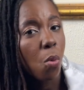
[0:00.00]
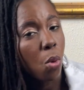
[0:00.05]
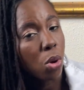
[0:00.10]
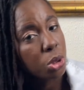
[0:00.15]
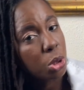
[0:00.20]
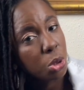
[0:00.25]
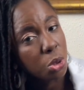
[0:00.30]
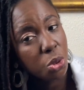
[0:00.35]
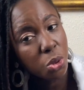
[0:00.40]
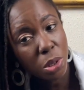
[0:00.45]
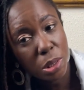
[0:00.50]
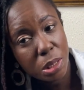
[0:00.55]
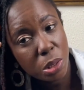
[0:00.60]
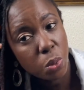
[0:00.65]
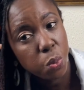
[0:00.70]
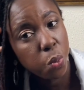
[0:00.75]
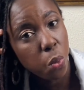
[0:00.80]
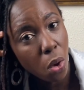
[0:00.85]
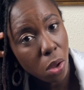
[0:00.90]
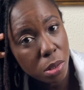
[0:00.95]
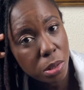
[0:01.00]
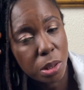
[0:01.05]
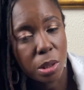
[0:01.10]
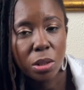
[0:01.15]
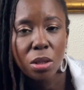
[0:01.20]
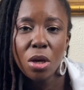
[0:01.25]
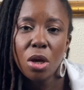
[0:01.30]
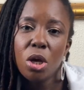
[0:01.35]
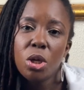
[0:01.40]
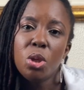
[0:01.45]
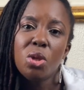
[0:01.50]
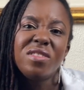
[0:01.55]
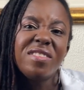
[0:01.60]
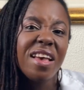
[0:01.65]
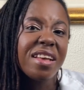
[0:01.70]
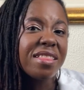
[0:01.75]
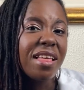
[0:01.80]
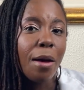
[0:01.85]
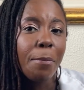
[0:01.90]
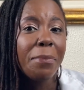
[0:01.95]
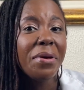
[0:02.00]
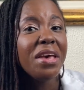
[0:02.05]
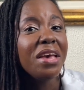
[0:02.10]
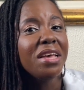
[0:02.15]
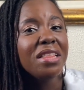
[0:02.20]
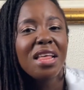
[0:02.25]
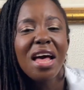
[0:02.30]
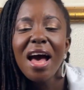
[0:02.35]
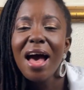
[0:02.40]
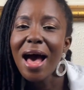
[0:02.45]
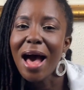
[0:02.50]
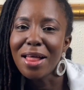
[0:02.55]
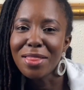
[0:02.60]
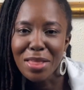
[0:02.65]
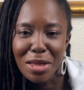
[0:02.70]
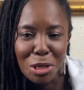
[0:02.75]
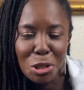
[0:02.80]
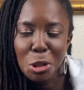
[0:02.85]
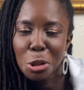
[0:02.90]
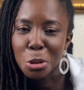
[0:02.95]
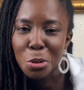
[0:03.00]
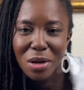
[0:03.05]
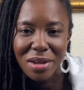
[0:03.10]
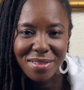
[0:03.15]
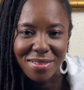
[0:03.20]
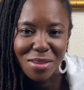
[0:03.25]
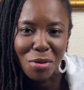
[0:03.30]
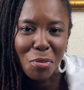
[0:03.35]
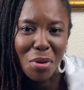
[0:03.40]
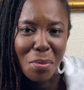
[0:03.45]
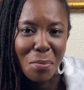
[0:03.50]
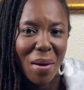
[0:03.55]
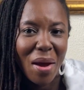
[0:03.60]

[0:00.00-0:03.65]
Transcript: Once you use it once, you take that pin and then you throw it away.